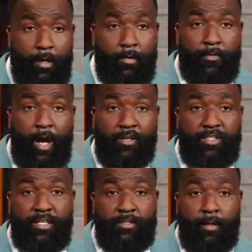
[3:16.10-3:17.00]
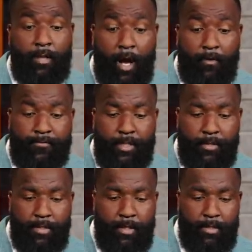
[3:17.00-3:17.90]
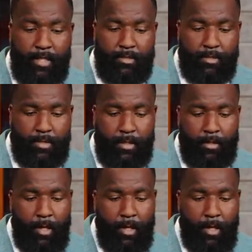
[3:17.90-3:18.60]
of the offseason, the offseason additions in